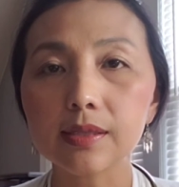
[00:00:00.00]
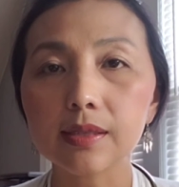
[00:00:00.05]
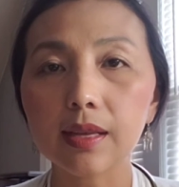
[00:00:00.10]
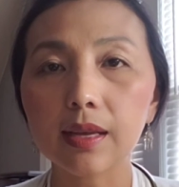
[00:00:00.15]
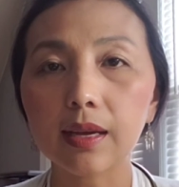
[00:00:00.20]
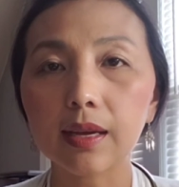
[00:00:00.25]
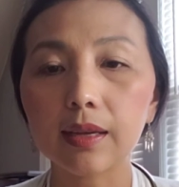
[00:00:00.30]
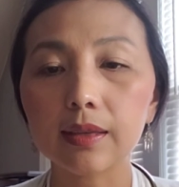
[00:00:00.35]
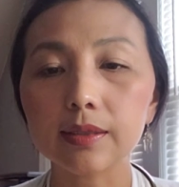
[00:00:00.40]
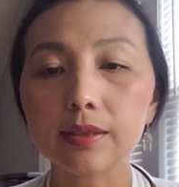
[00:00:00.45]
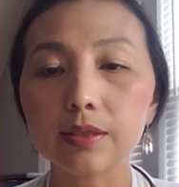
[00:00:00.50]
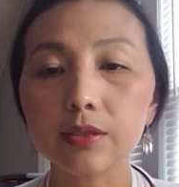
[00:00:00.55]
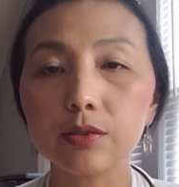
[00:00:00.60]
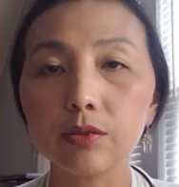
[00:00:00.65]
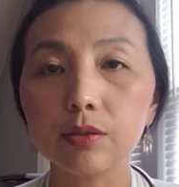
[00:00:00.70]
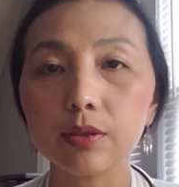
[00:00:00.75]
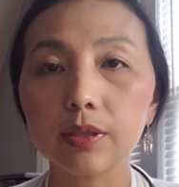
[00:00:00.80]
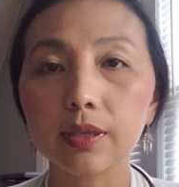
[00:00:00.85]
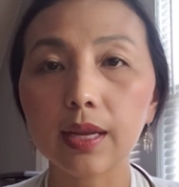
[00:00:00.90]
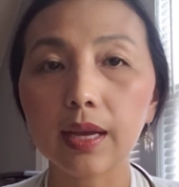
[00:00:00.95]
that you
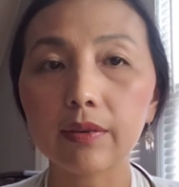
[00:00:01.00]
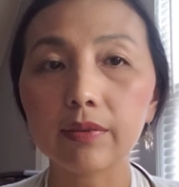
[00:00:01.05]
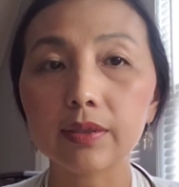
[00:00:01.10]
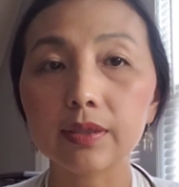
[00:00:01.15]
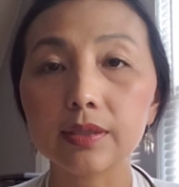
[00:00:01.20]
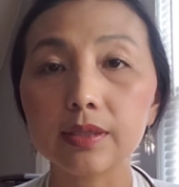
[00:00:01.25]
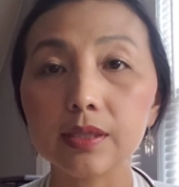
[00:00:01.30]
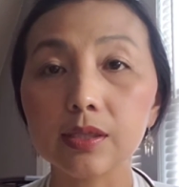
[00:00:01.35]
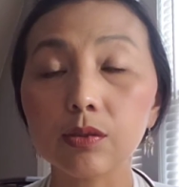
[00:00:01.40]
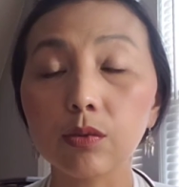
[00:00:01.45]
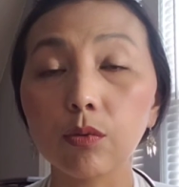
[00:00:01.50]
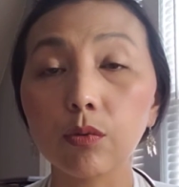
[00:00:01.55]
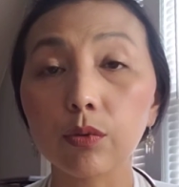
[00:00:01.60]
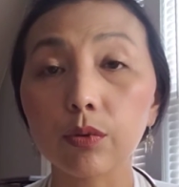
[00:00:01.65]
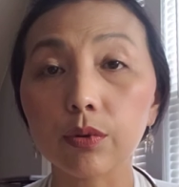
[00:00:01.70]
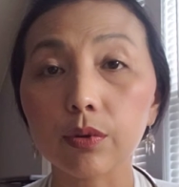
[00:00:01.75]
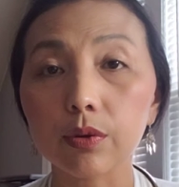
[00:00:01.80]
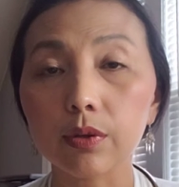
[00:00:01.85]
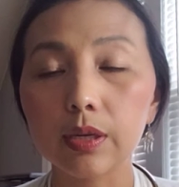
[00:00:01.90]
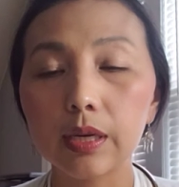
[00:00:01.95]
can have a
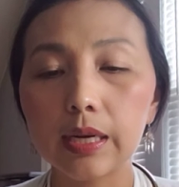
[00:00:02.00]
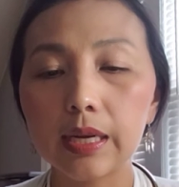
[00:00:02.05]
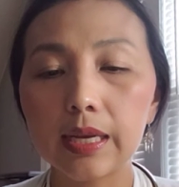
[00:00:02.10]
disorder.